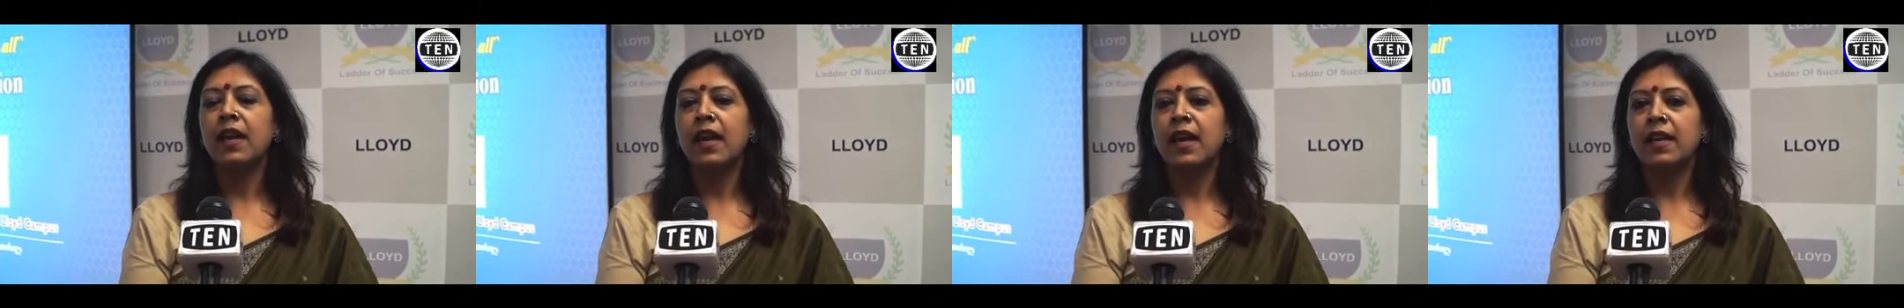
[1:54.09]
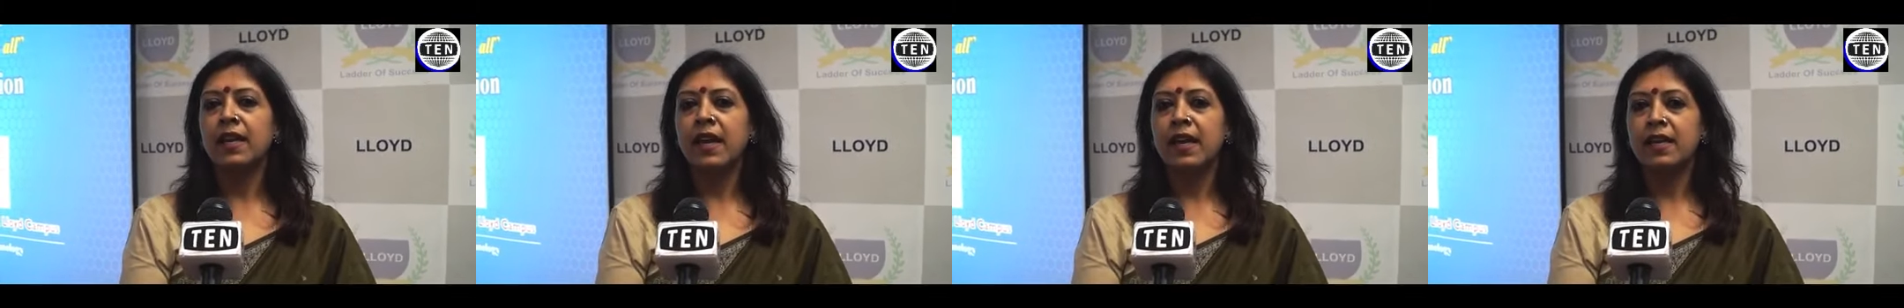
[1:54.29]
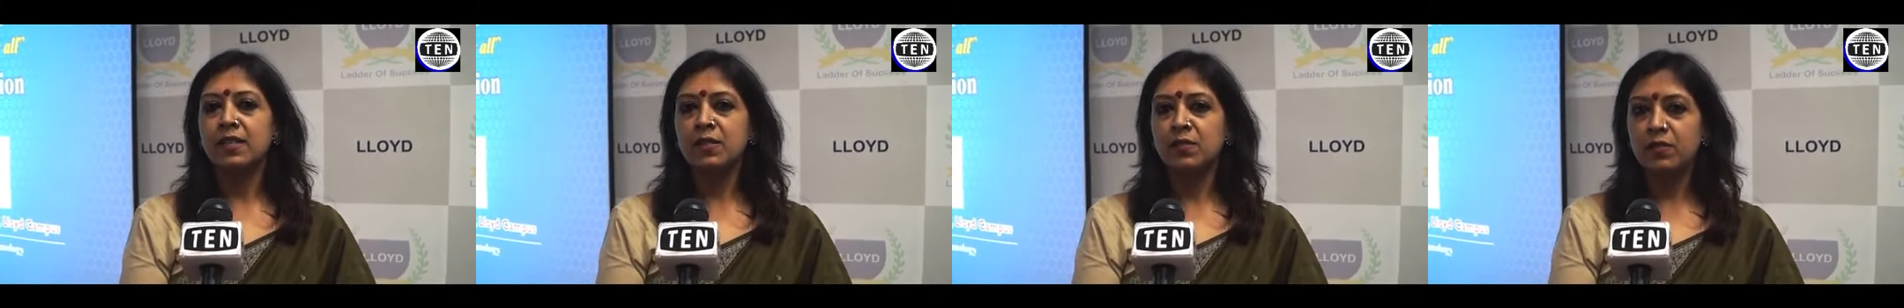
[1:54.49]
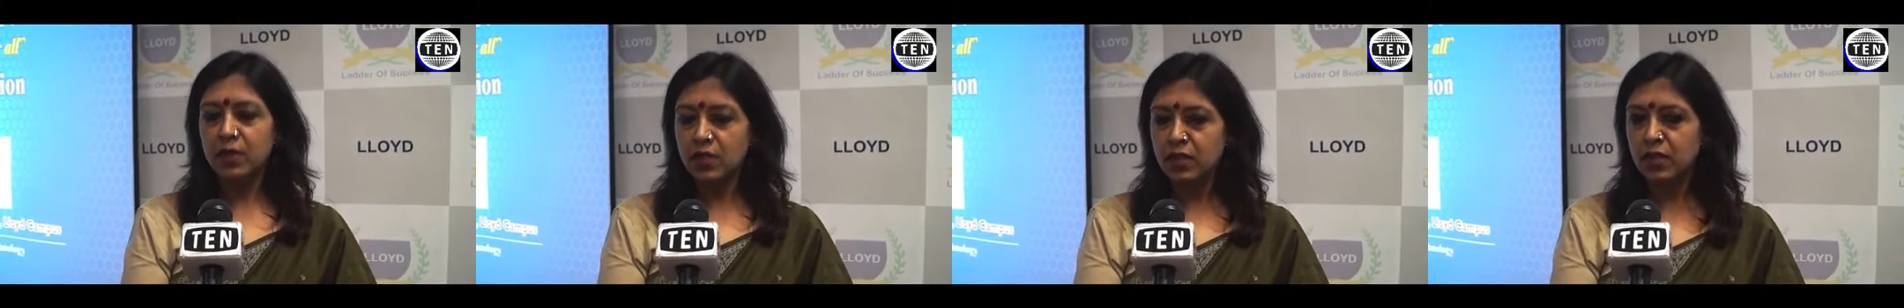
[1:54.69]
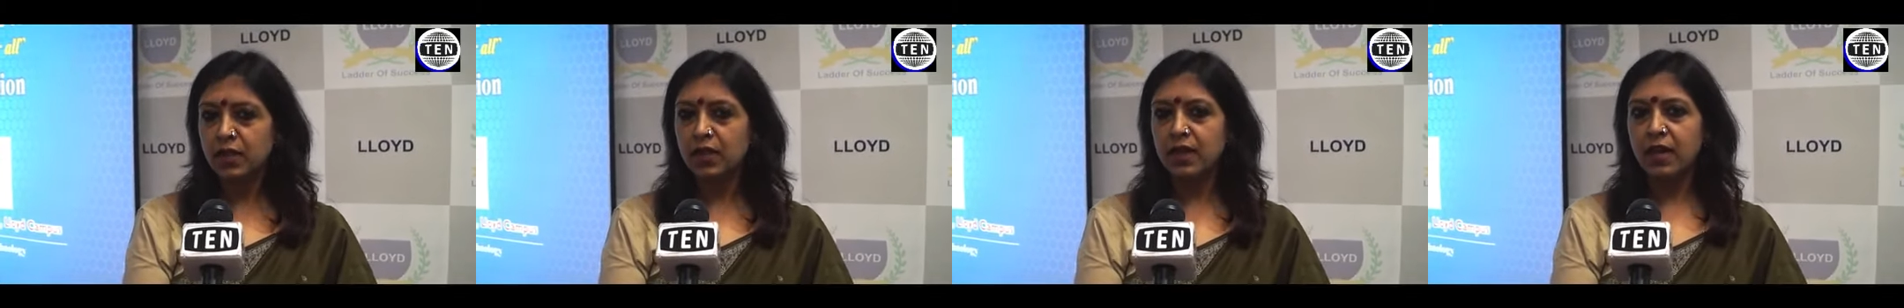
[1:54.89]
and here's
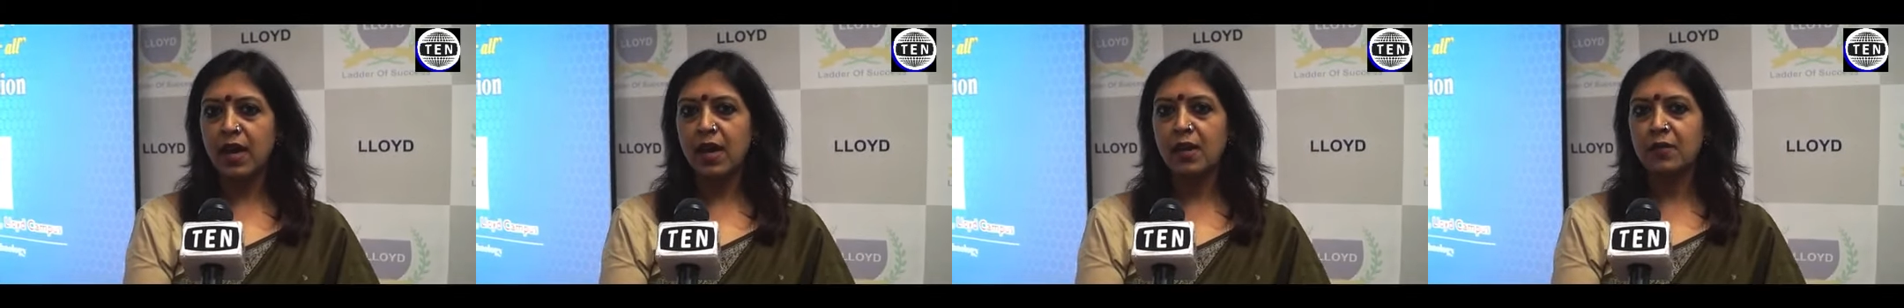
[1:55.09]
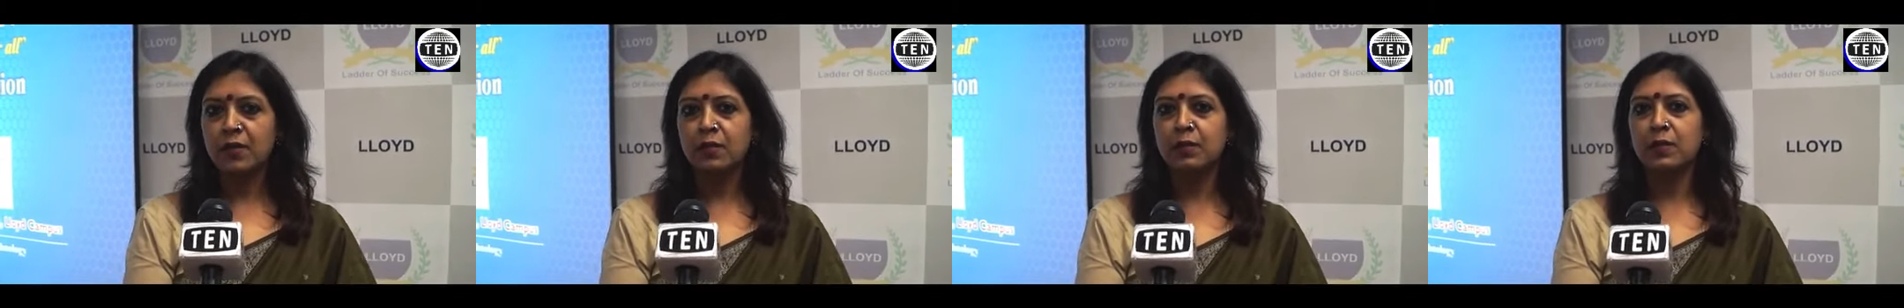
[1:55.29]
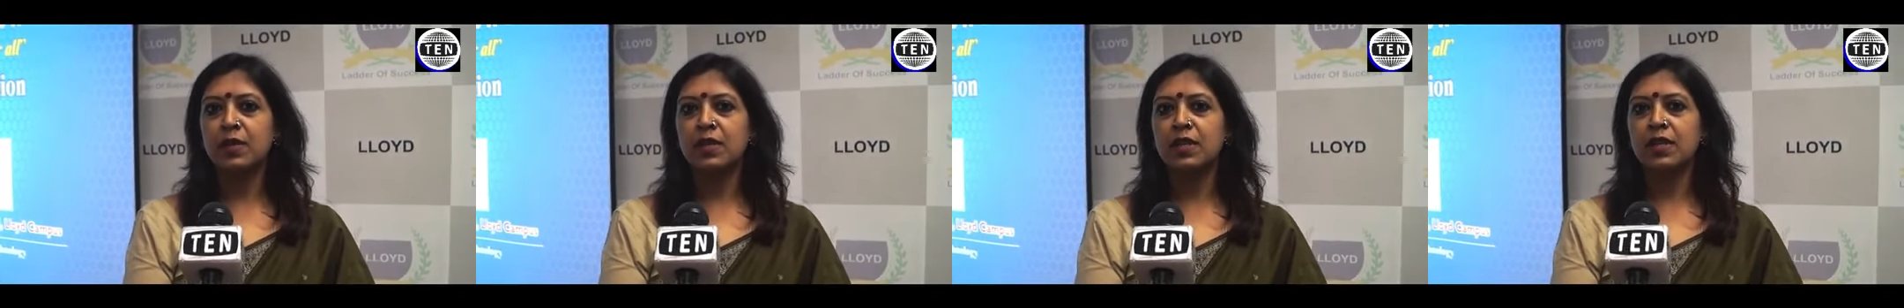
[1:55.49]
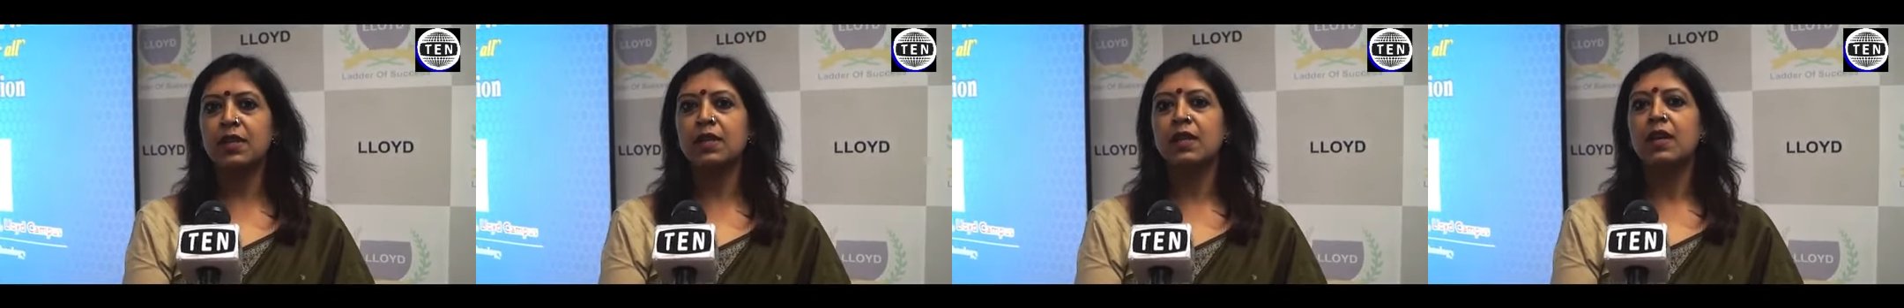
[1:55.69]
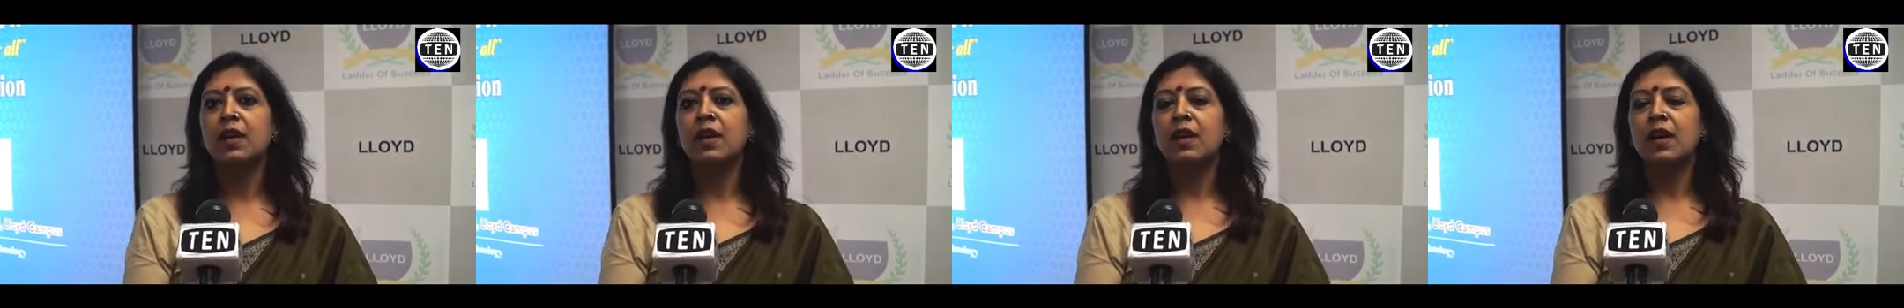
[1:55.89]
wishing
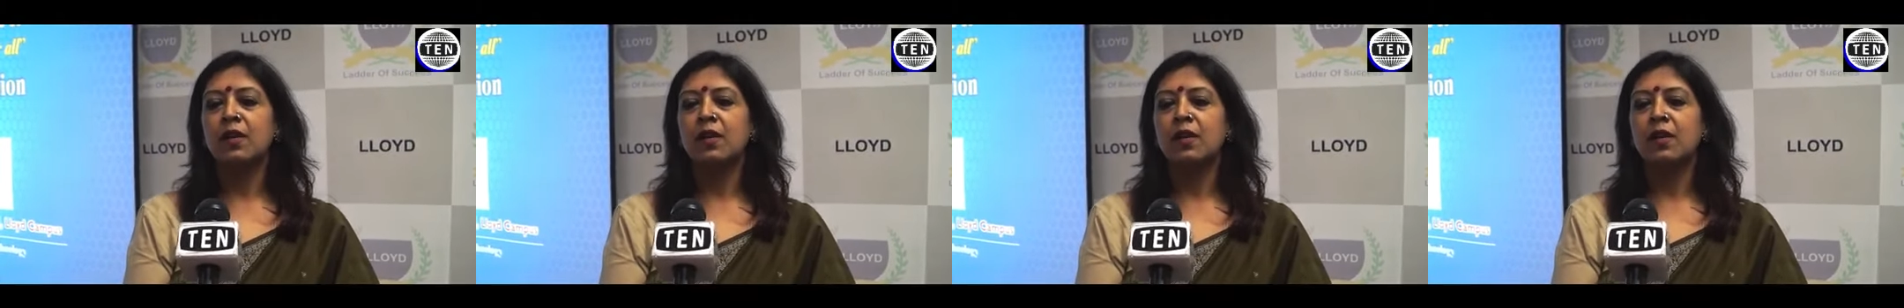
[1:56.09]
everybody